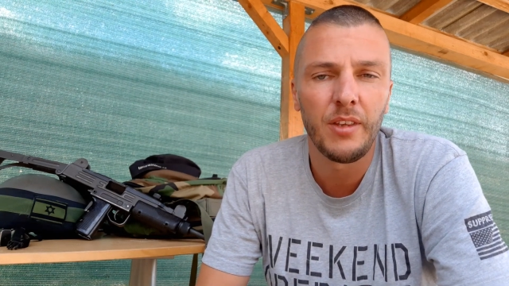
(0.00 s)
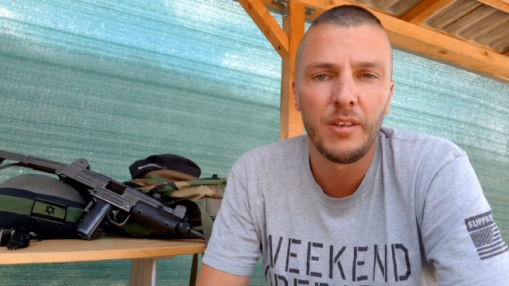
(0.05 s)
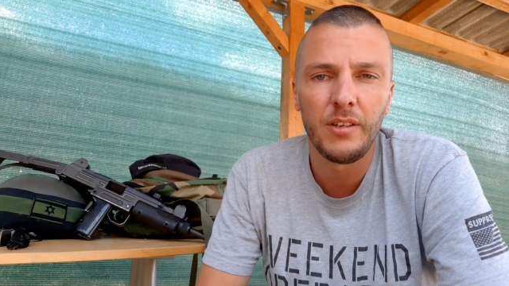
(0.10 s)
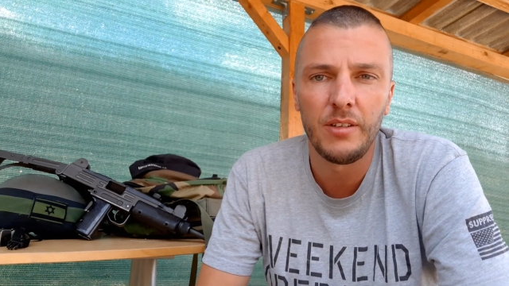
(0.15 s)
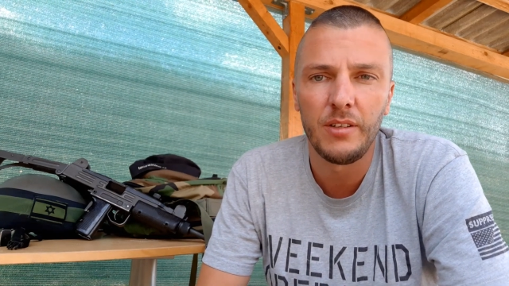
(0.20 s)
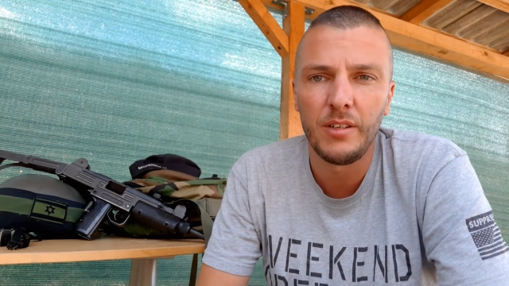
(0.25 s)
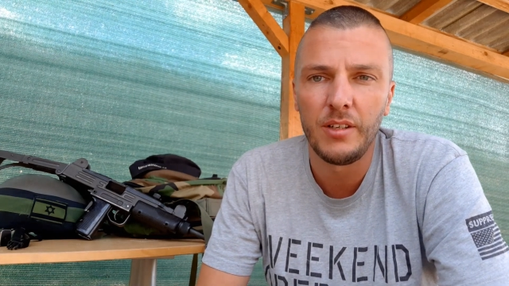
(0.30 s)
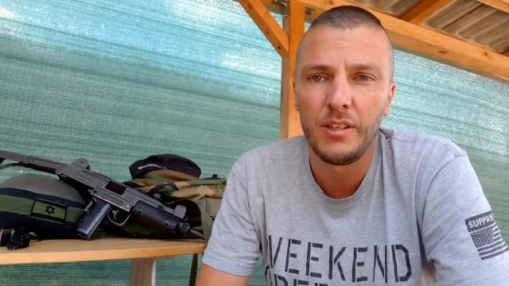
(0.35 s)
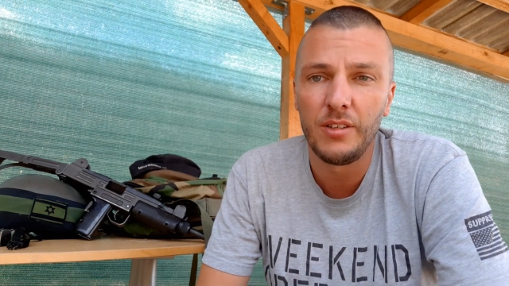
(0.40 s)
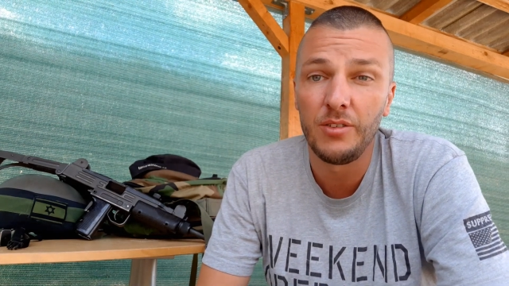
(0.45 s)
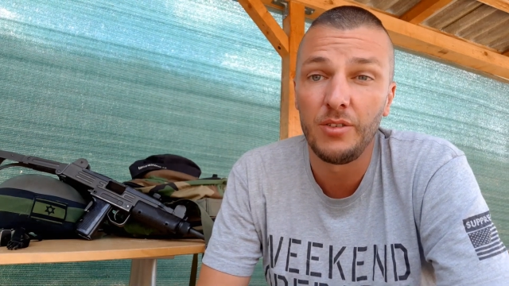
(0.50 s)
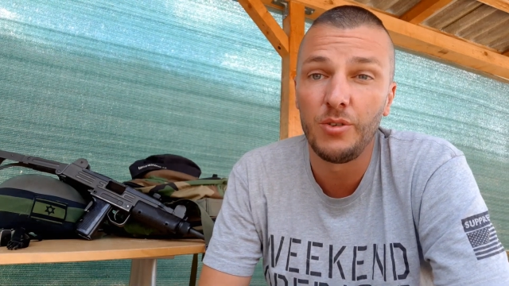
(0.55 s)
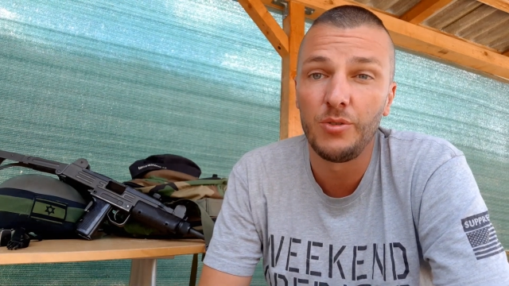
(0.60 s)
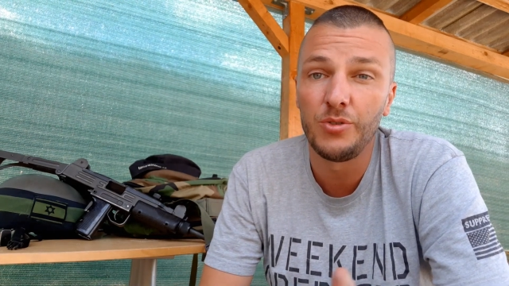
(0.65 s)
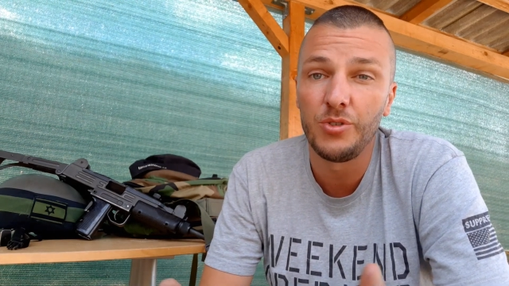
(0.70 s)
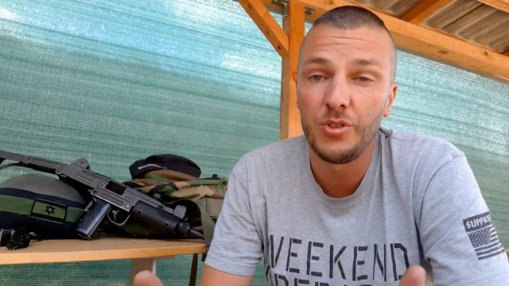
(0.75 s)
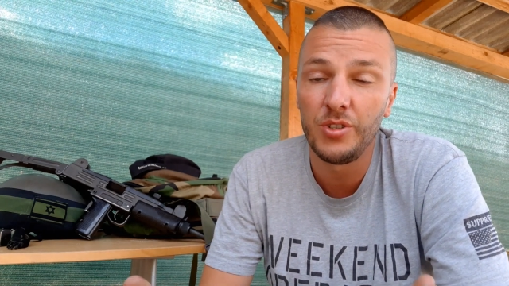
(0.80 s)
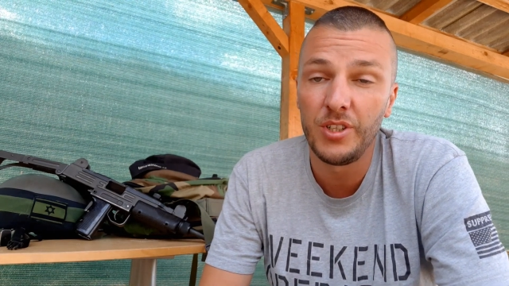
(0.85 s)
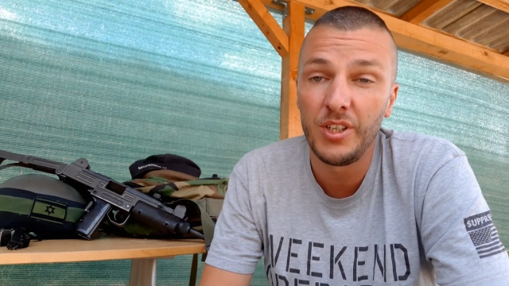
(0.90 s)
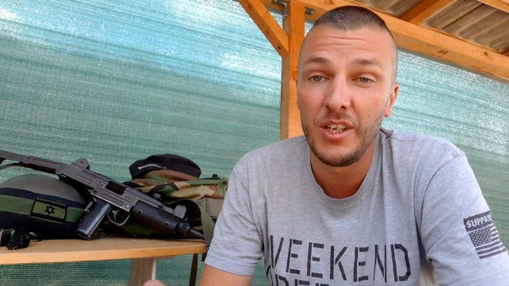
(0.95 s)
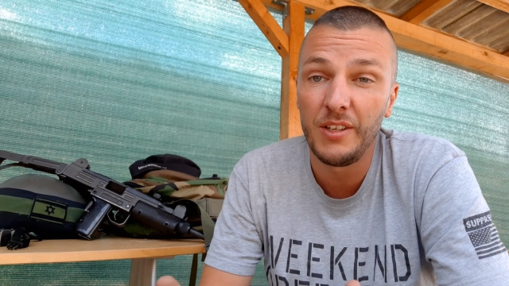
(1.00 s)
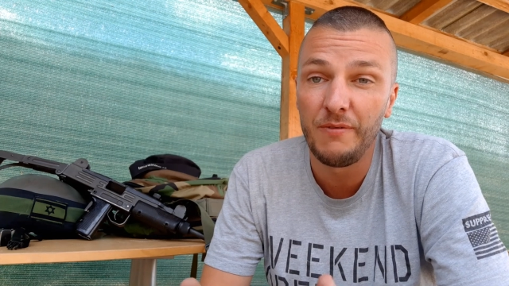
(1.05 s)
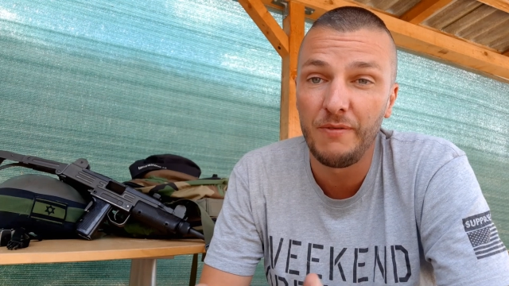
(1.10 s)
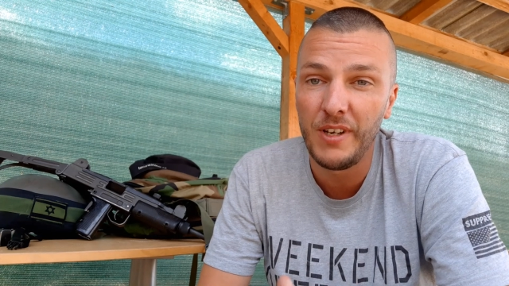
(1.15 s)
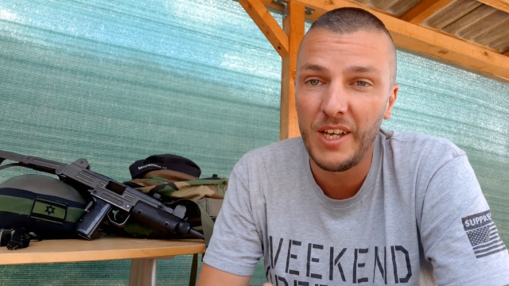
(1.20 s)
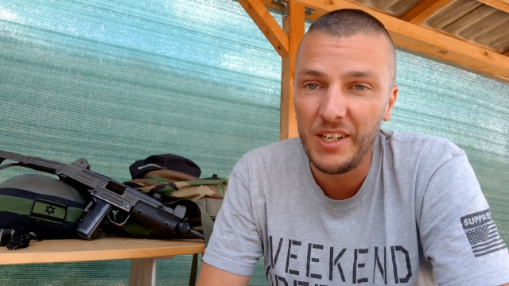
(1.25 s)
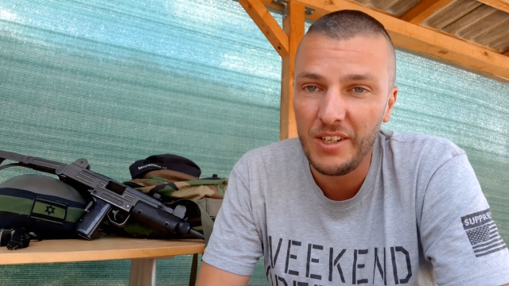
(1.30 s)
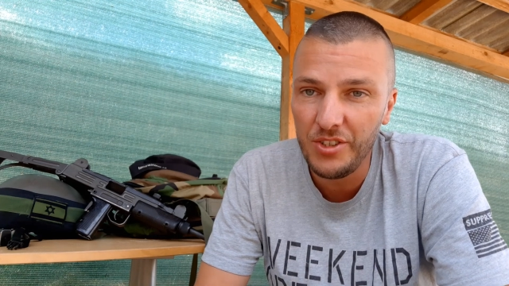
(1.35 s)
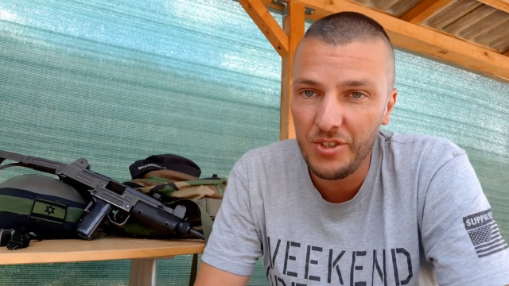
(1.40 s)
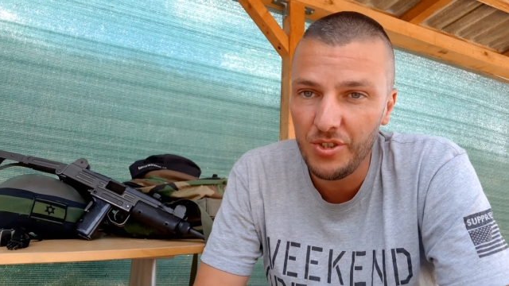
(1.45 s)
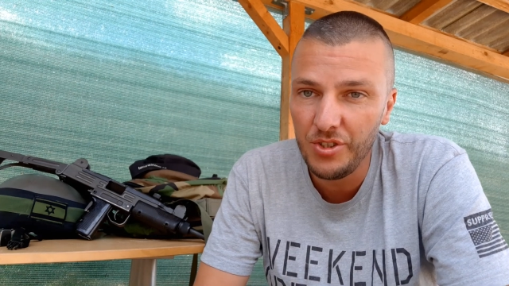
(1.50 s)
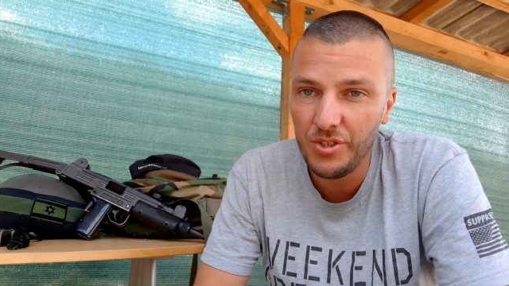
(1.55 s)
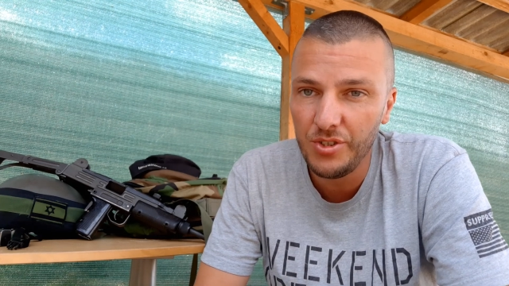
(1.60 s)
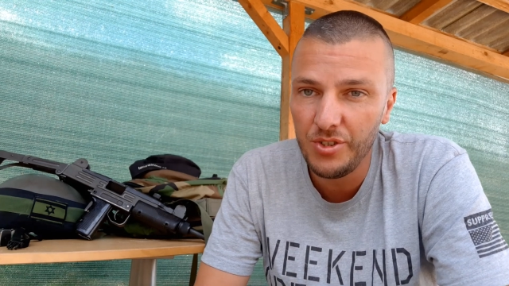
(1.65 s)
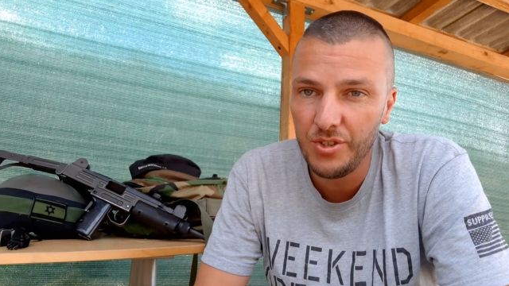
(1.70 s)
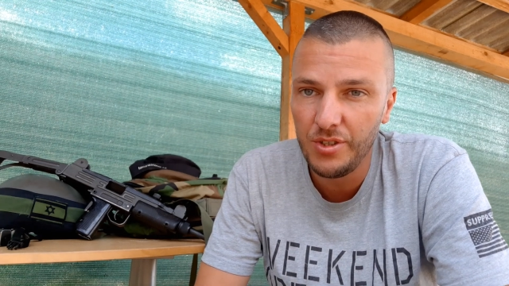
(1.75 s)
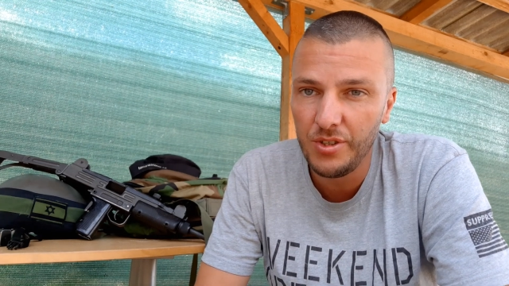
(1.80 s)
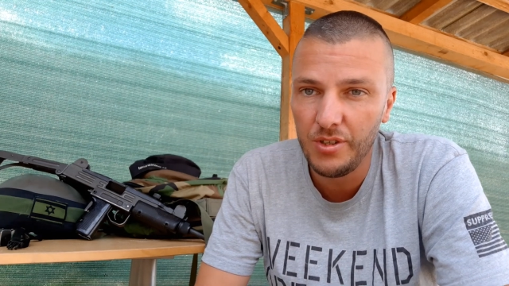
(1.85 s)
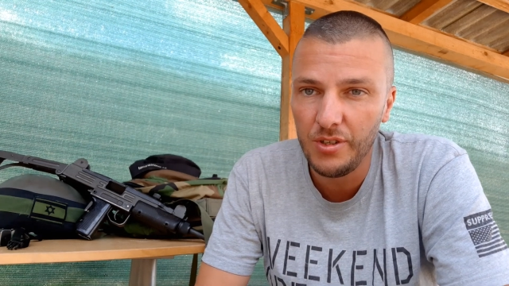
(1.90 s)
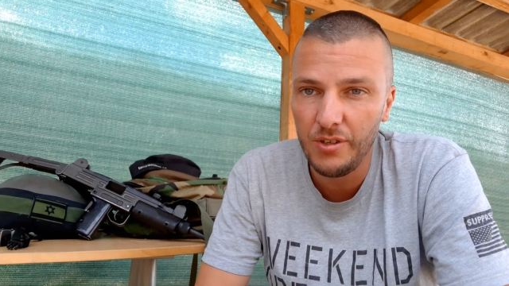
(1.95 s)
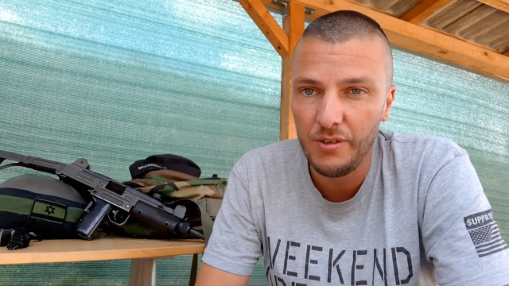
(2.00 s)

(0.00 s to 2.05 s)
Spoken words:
Those are the advantages